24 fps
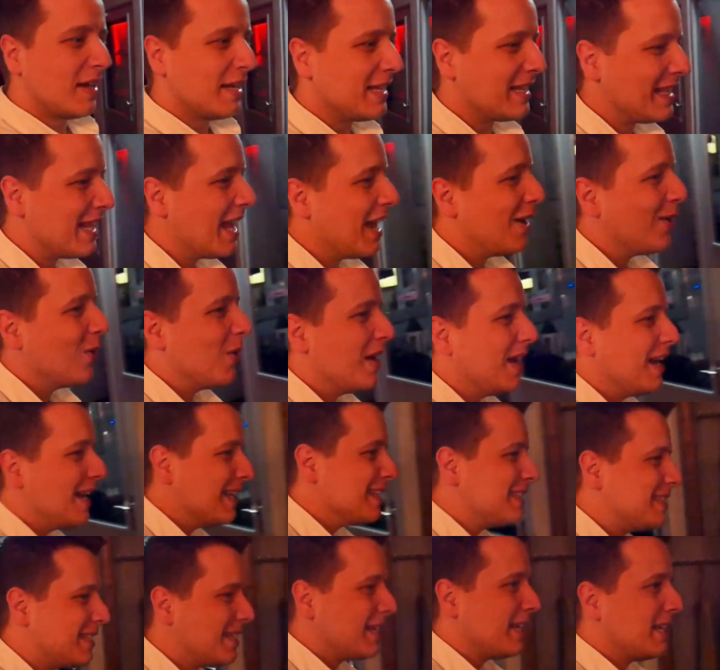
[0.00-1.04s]
Now
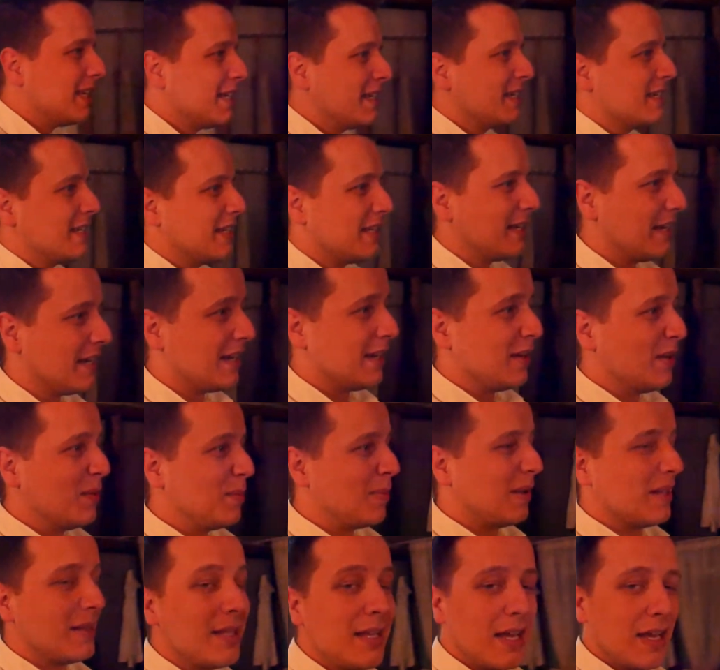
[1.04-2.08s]
at
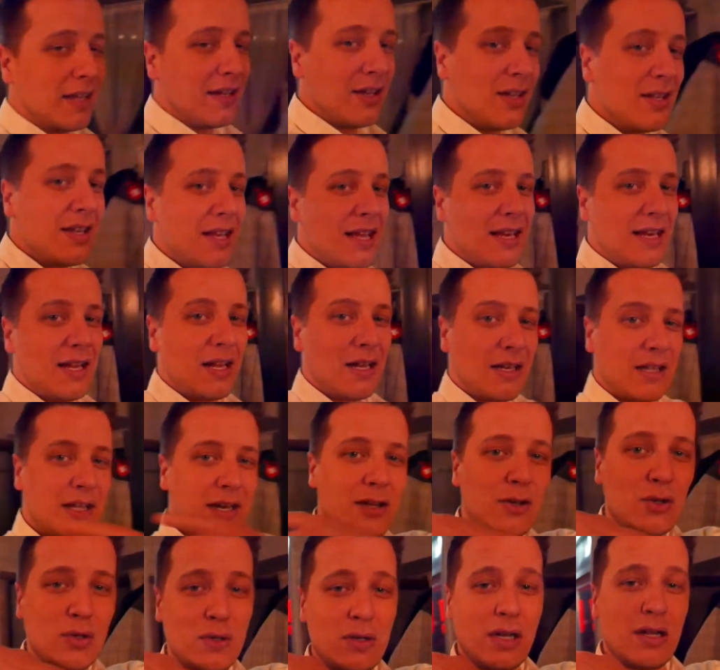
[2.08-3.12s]
Platia, not at El
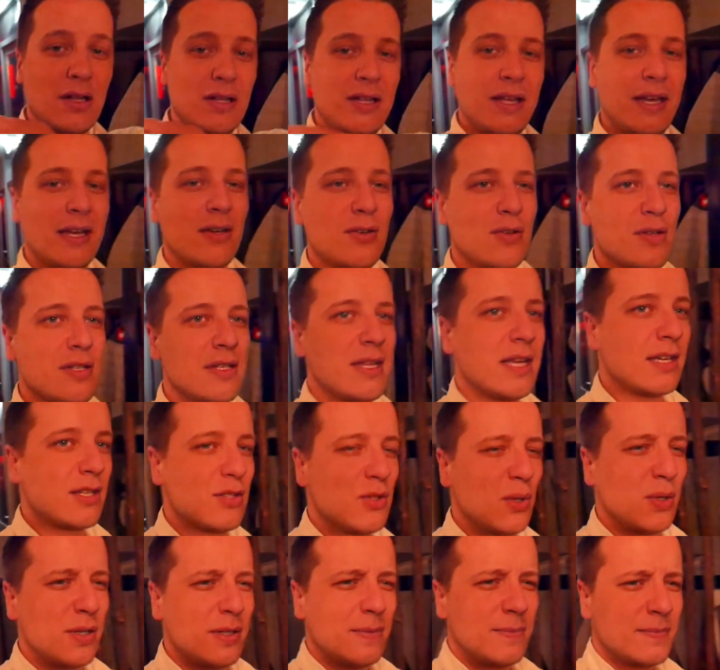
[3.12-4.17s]
Greco. El Greco is next
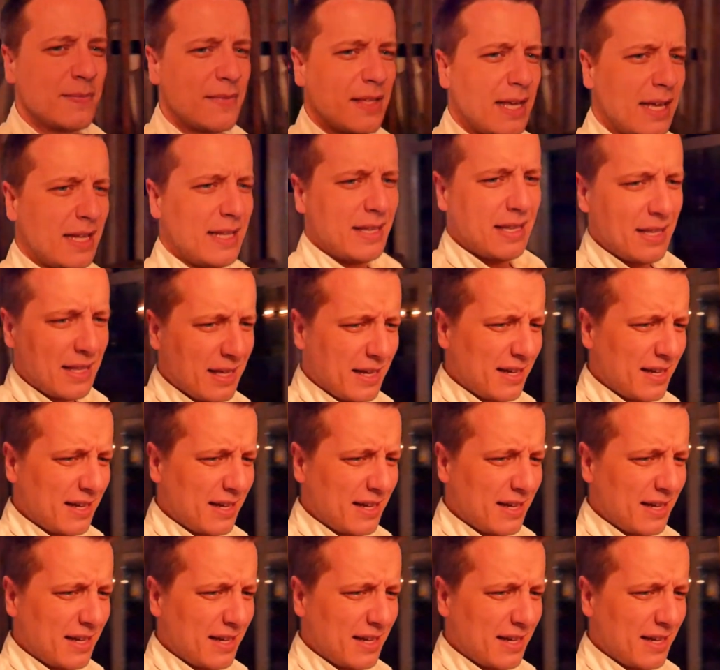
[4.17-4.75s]
door. And